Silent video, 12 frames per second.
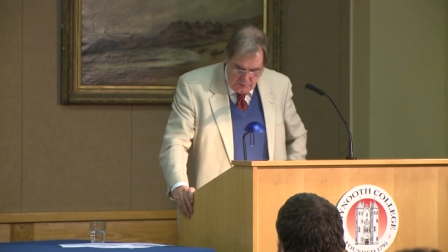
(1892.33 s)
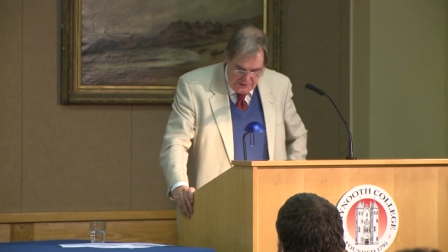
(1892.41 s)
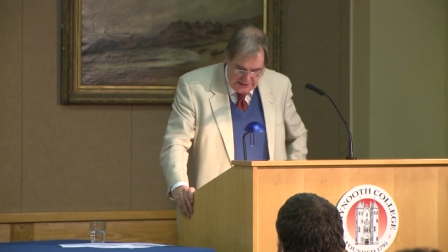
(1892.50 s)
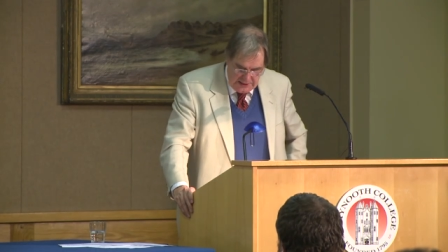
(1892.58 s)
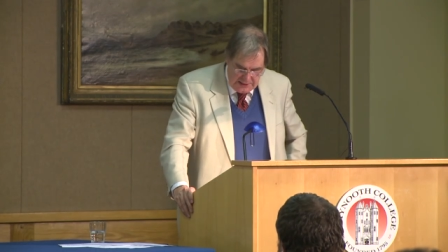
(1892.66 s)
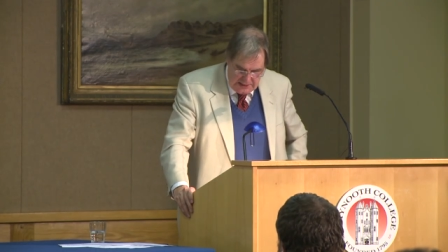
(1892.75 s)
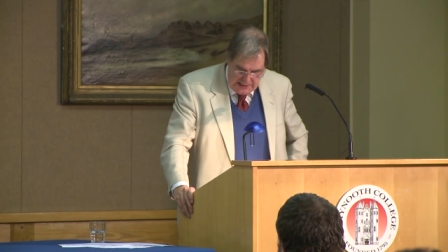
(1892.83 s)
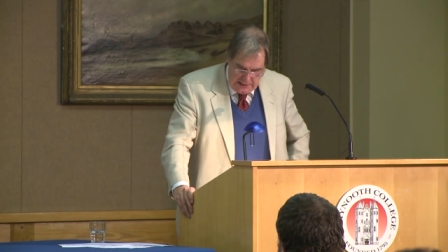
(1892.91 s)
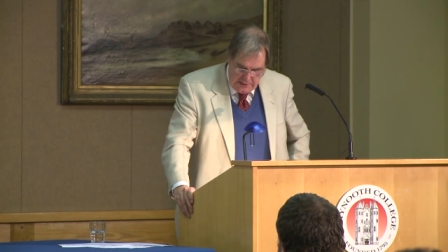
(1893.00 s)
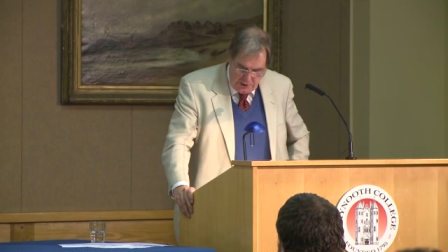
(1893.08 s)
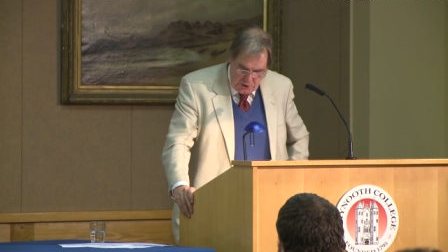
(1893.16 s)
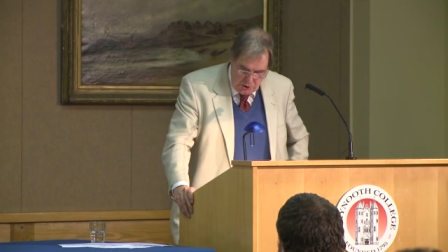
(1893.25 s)
would
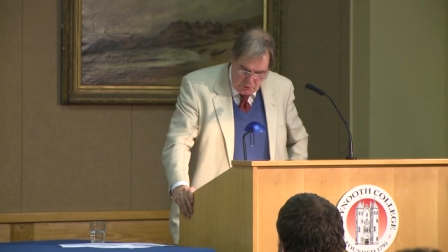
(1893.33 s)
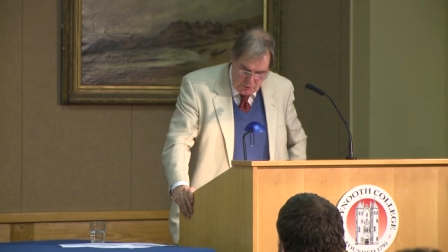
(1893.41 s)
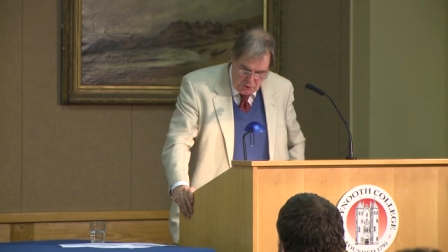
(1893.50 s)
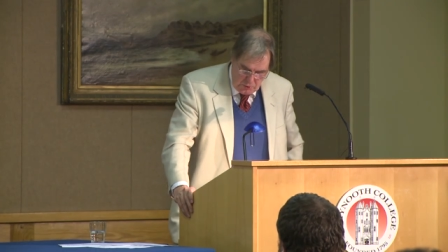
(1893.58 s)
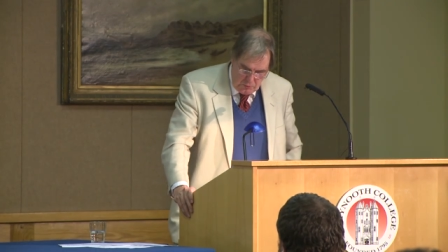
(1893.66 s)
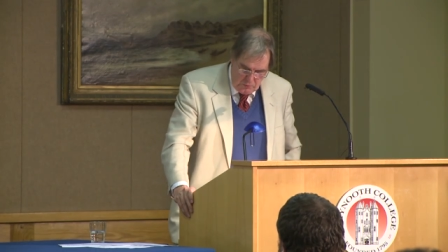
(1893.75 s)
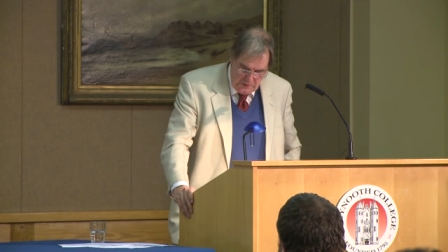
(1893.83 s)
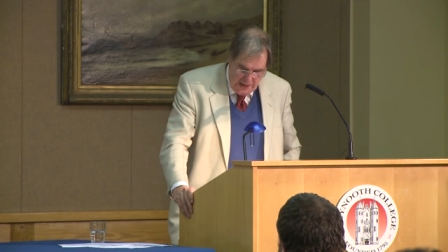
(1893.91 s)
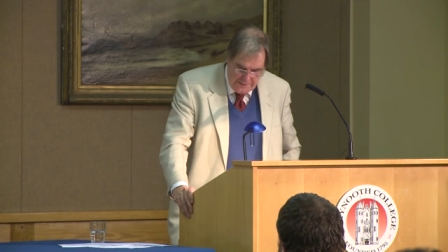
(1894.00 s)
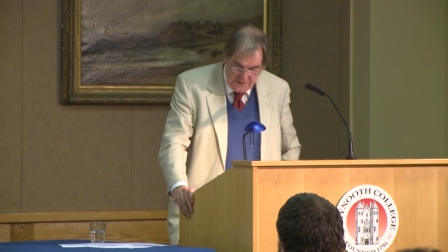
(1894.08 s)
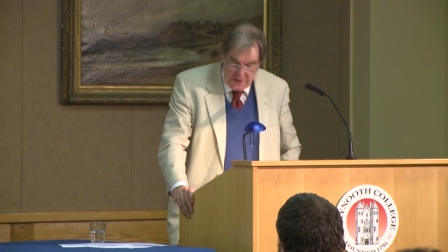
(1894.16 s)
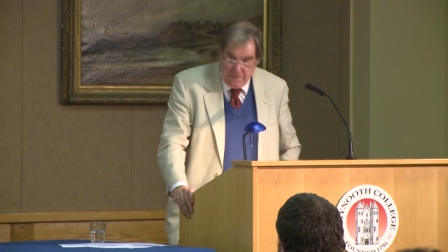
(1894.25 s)
exceed the usual
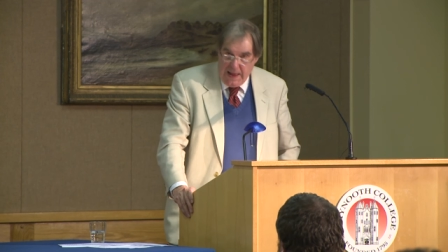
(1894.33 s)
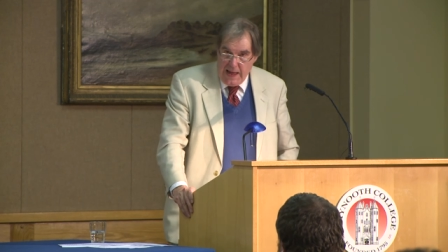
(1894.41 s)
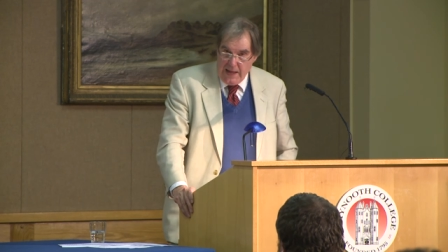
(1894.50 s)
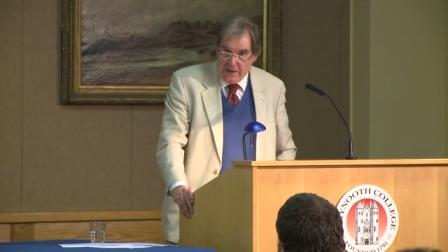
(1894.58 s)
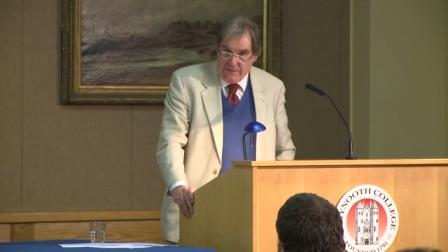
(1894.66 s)
lifespan